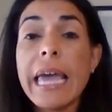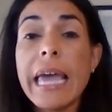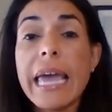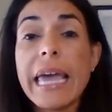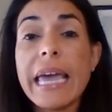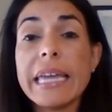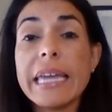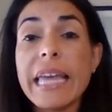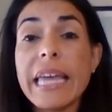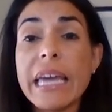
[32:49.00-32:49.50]

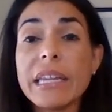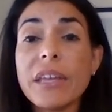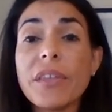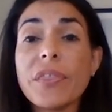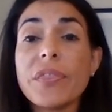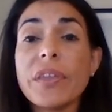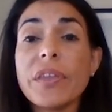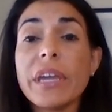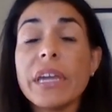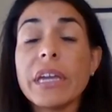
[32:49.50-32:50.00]
And
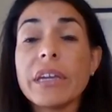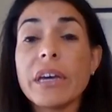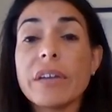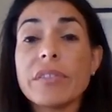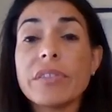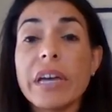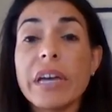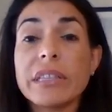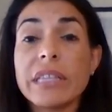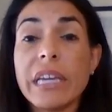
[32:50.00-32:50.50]
anything that
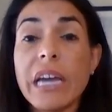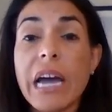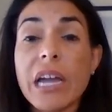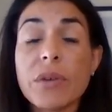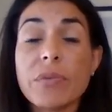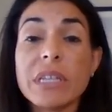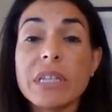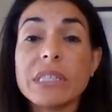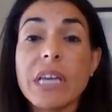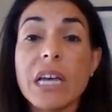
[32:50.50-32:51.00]
the
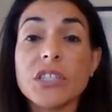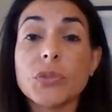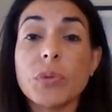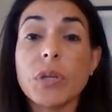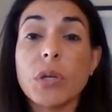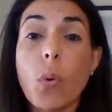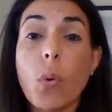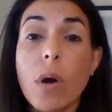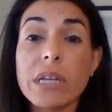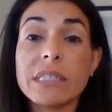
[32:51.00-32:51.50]
IRS has
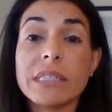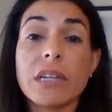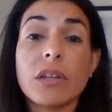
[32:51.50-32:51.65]
requested or